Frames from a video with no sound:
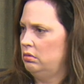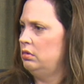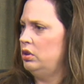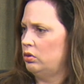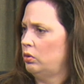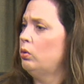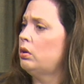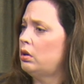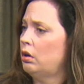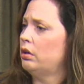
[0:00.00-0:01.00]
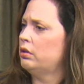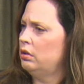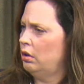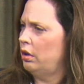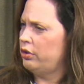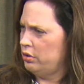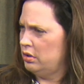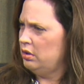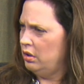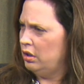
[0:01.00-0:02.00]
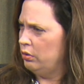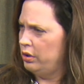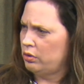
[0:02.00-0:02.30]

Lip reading: your core, all your your